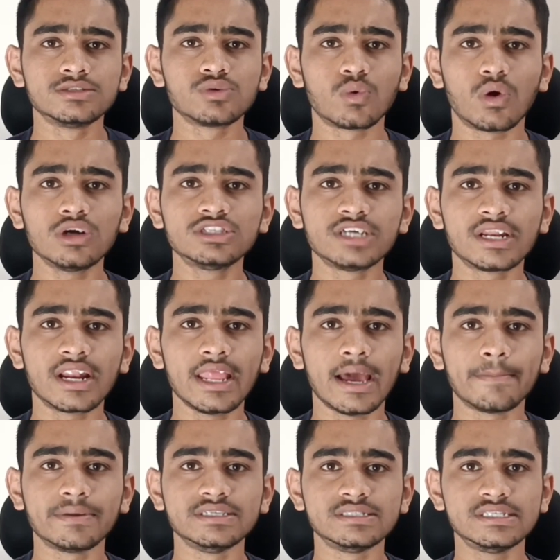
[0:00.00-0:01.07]
So what generally
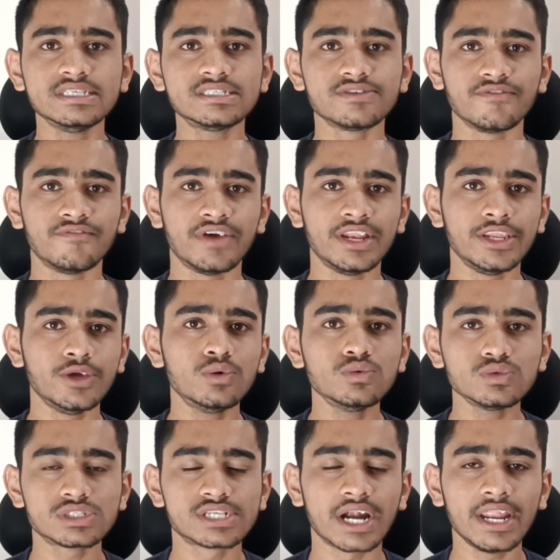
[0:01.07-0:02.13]
happens is, when
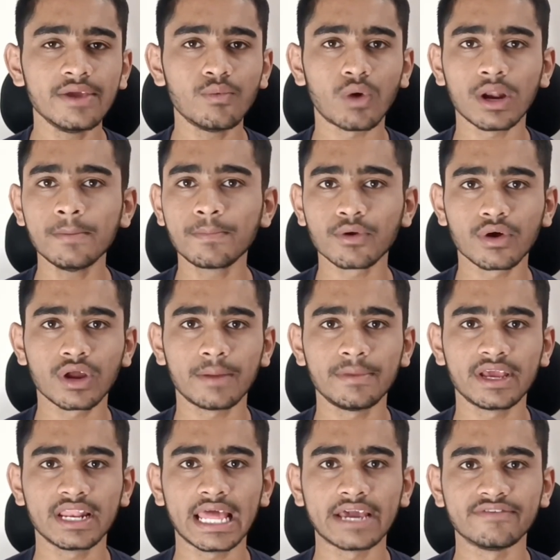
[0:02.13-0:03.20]
you study one
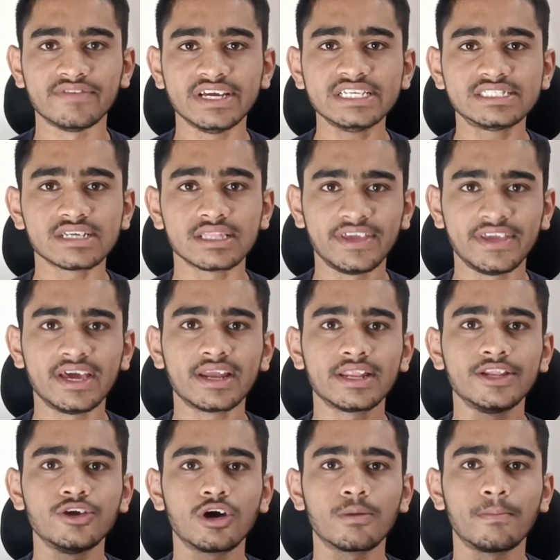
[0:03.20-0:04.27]
programming language, fear
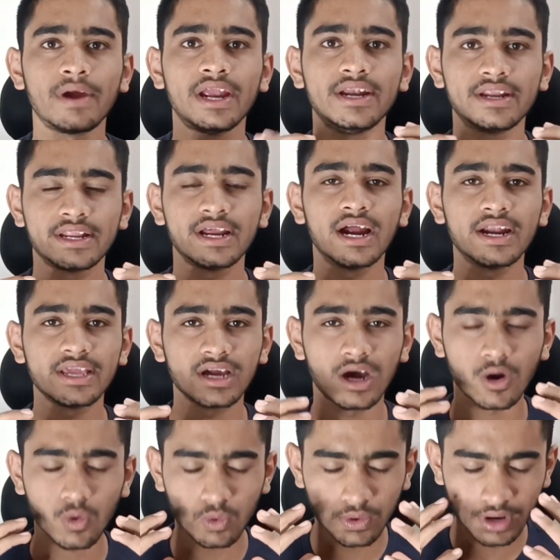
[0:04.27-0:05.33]
in your mind regarding
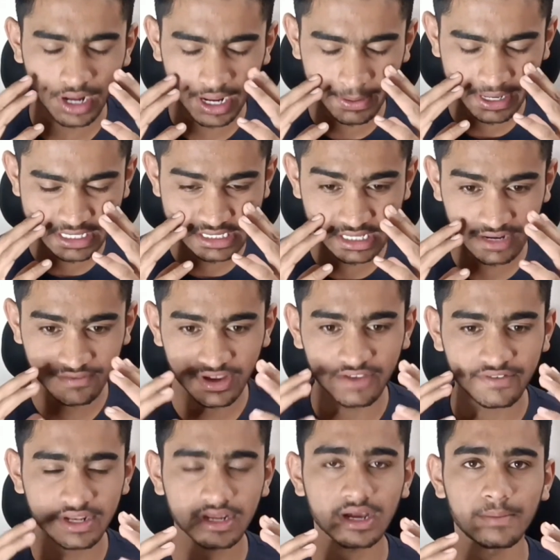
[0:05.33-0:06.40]
how can I
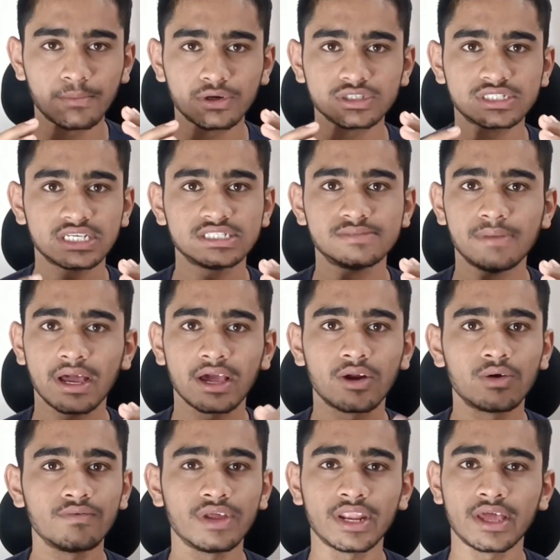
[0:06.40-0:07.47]
survive in computer science
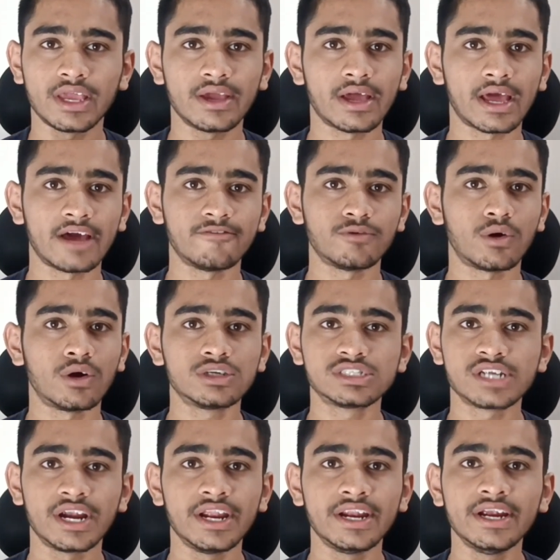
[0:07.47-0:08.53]
background when I have not
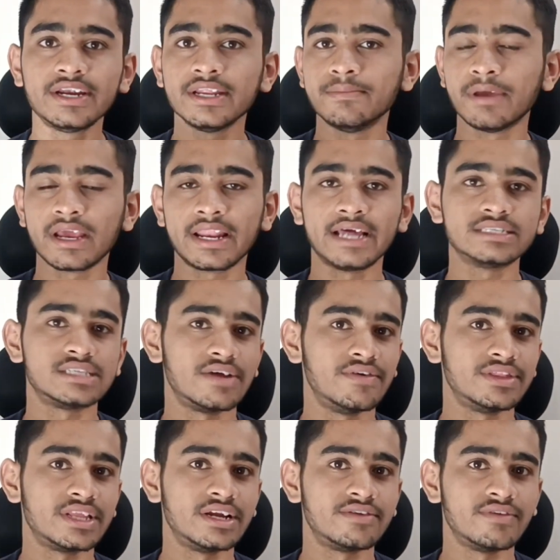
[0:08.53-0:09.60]
studied it in my class
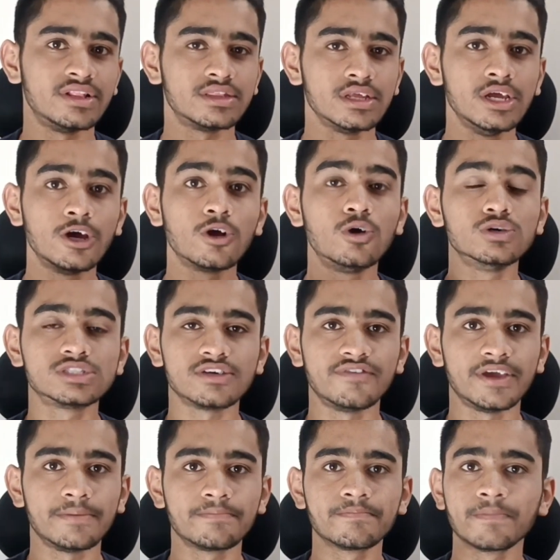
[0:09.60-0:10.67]
11th and 12th goes
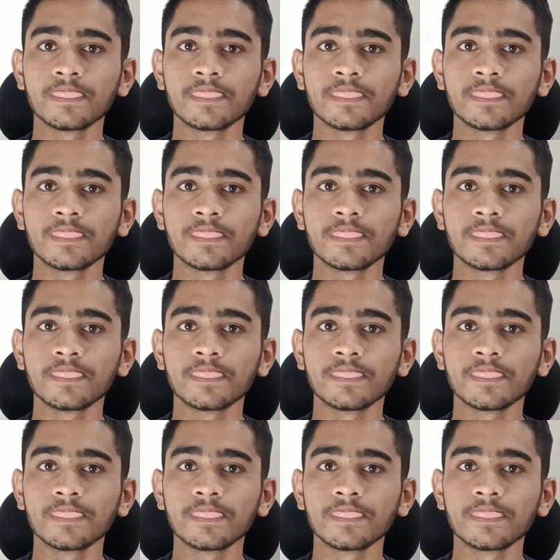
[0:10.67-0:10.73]
away.